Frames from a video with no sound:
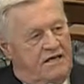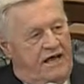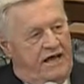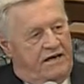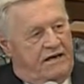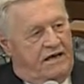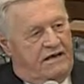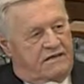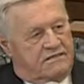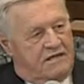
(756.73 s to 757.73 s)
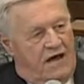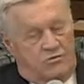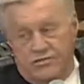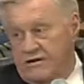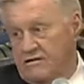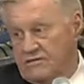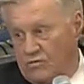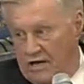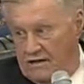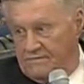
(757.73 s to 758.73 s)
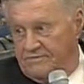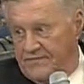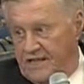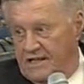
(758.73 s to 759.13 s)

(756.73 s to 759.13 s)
And I was here as well,